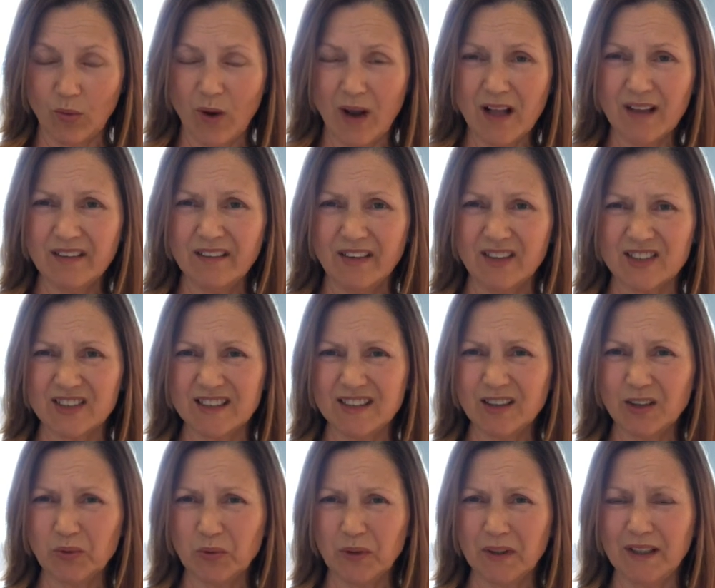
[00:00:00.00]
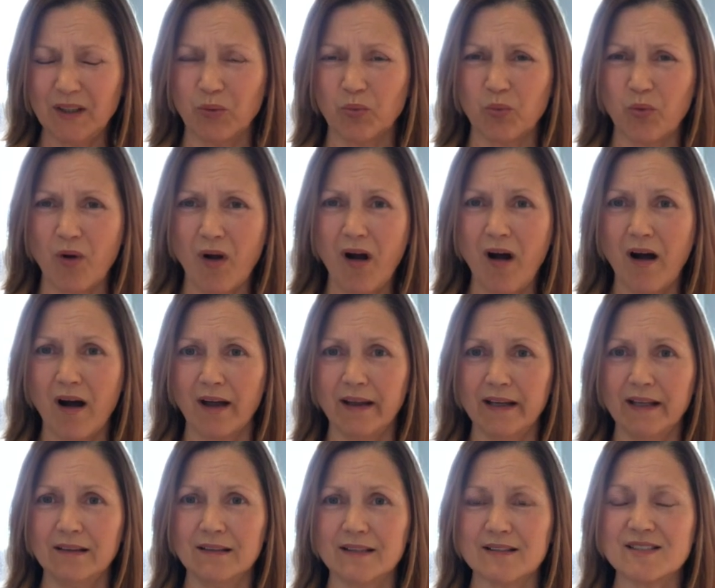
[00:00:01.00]
well and they're still really raw
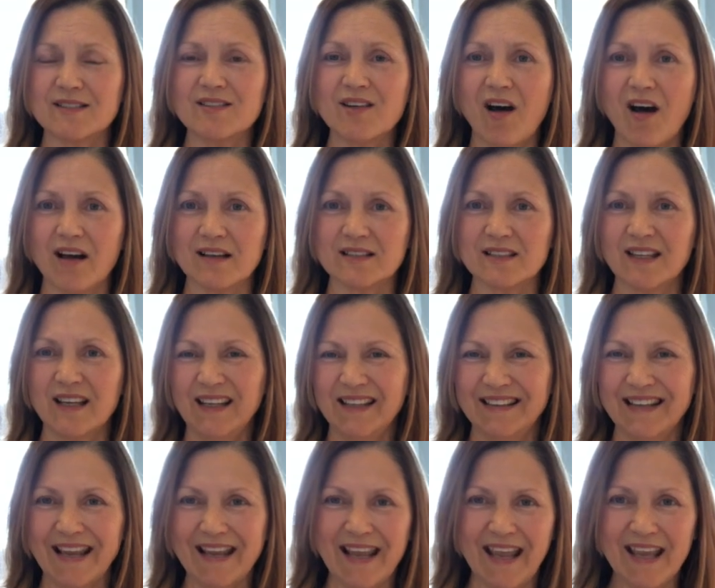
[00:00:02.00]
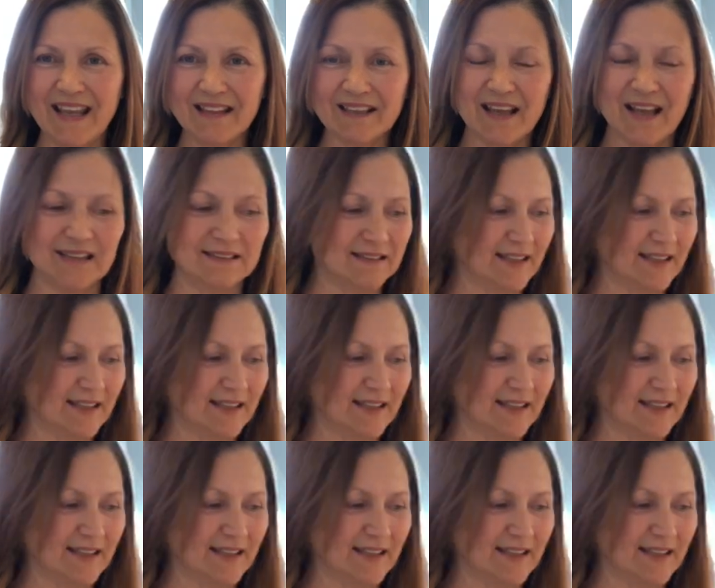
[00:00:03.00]
in the sauce, and I hate that